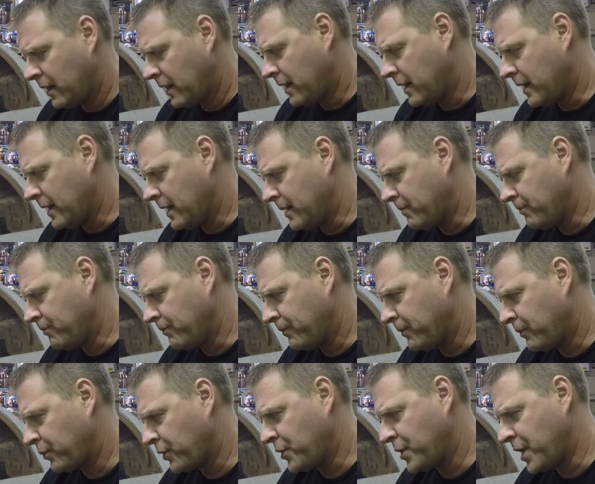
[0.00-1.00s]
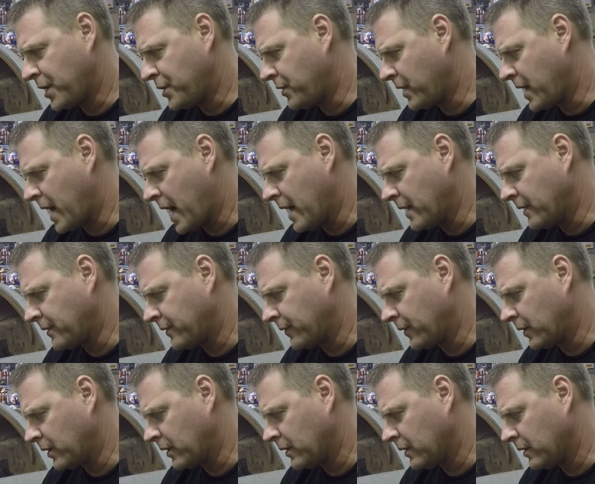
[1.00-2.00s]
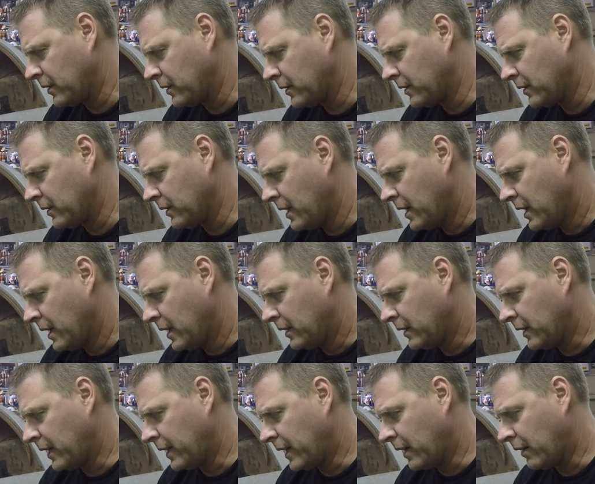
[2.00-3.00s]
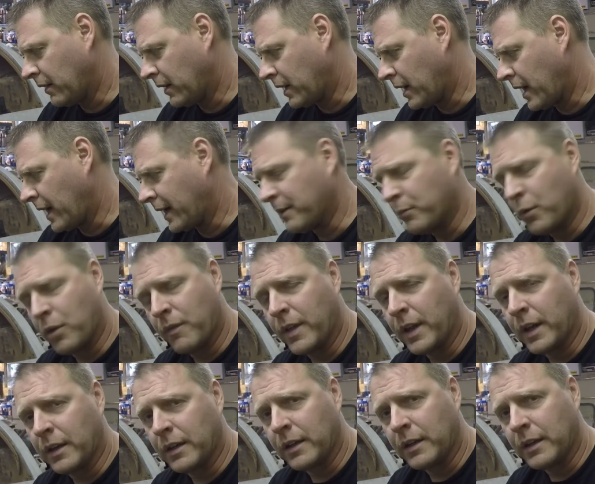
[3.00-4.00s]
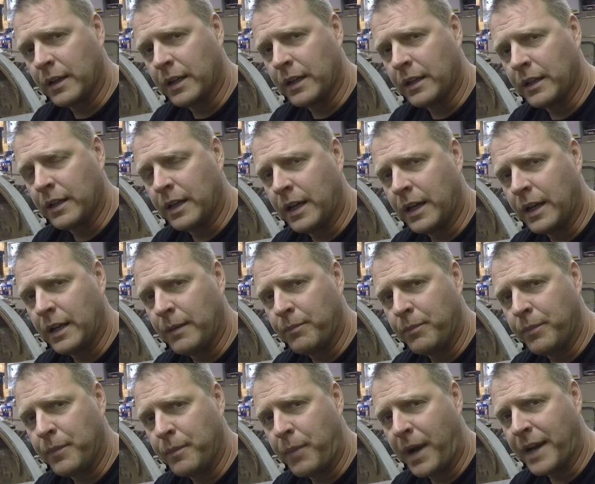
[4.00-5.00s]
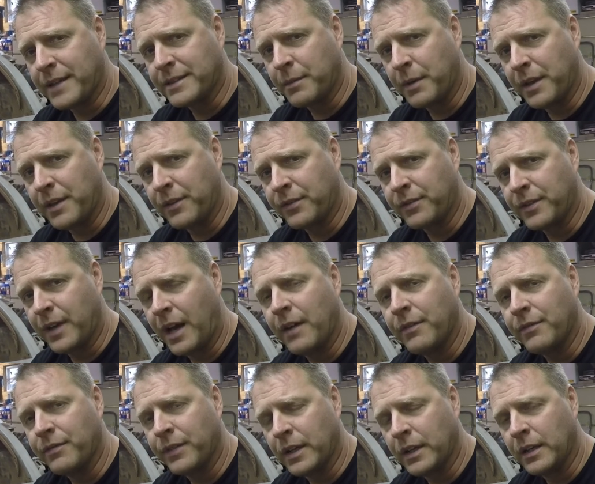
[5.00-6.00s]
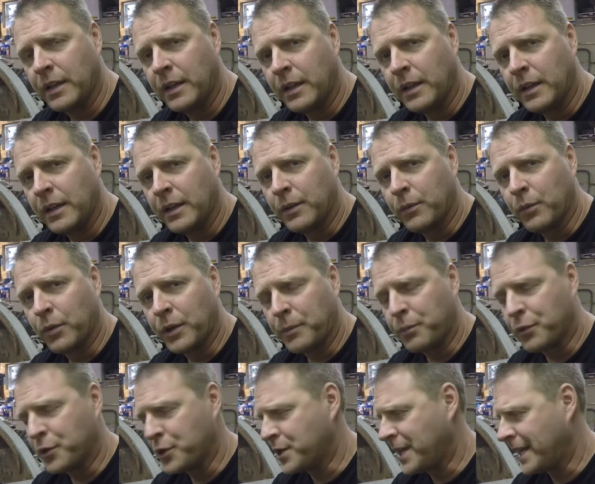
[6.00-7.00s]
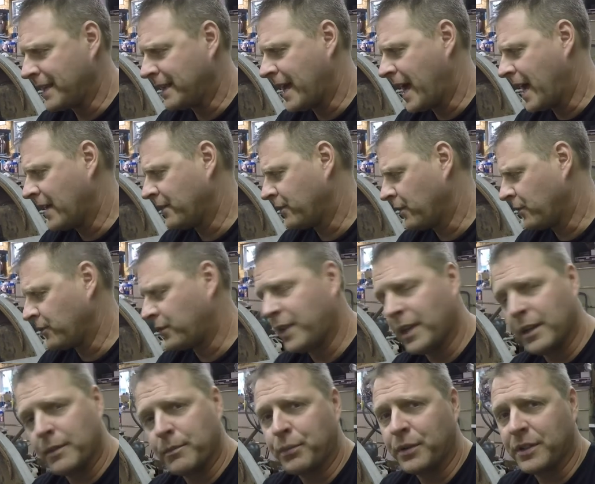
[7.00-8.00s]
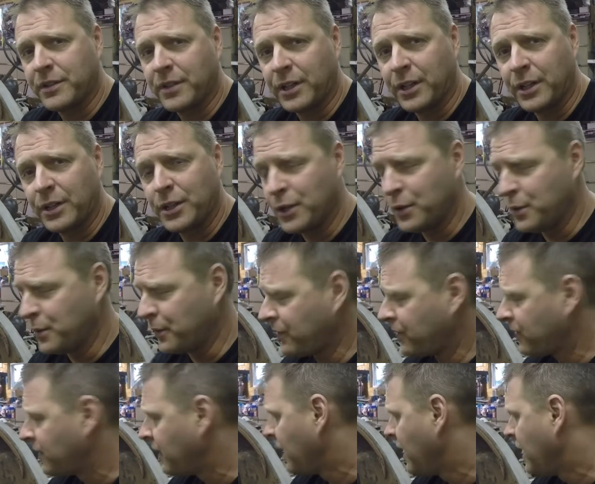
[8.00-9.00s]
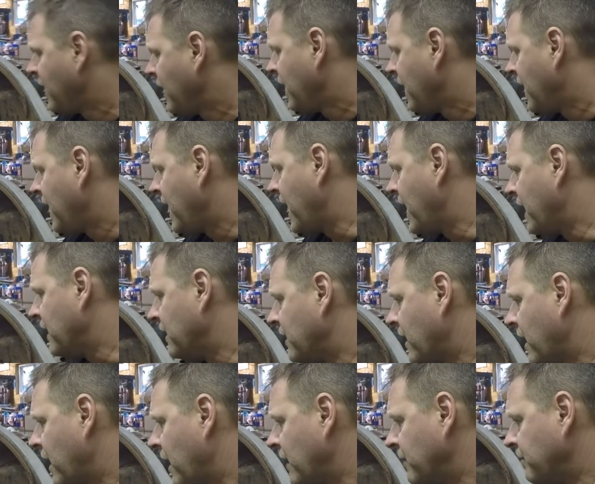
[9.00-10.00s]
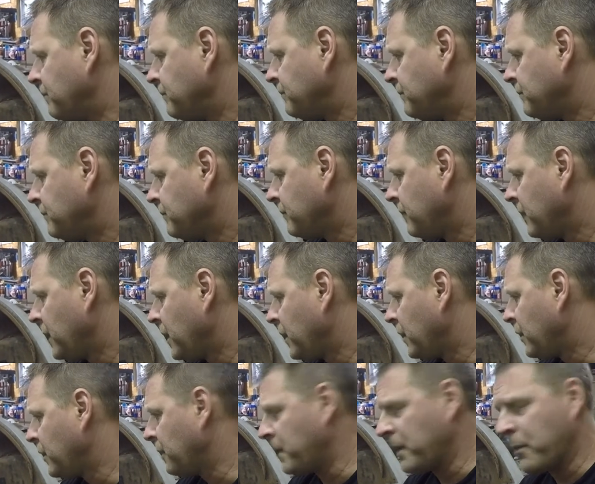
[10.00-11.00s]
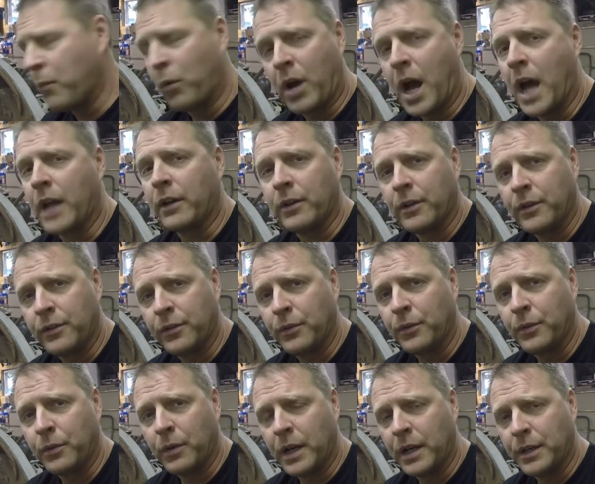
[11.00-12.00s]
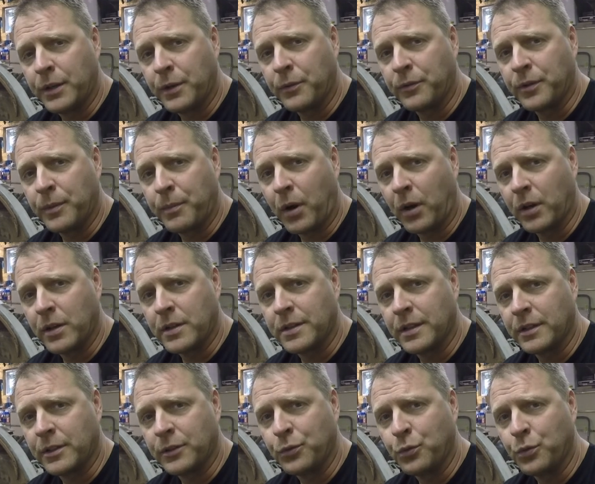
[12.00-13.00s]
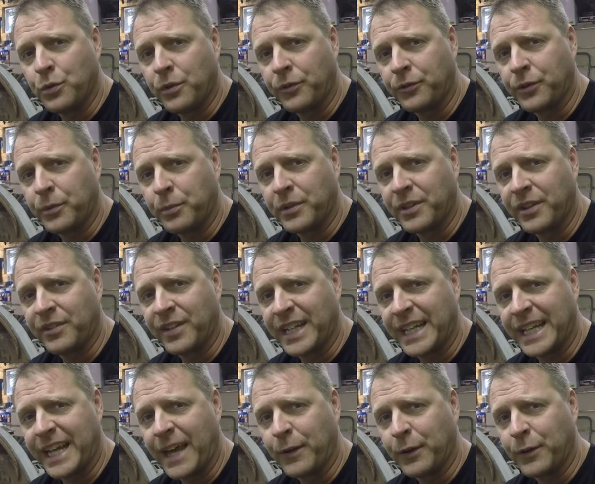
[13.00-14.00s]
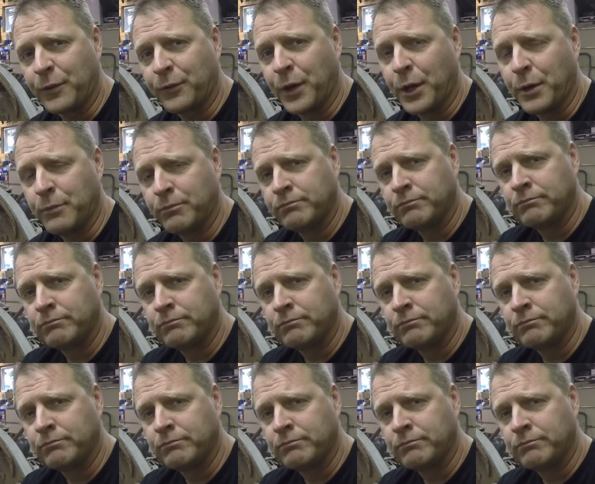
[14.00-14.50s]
um, appreciate you guys for letting Eric and I come over there and uh, buy some of this stuff and really appreciate that. So it's getting put to good use and uh, couldn't be more honored to uh, use the parts and the tools to put this thing together. So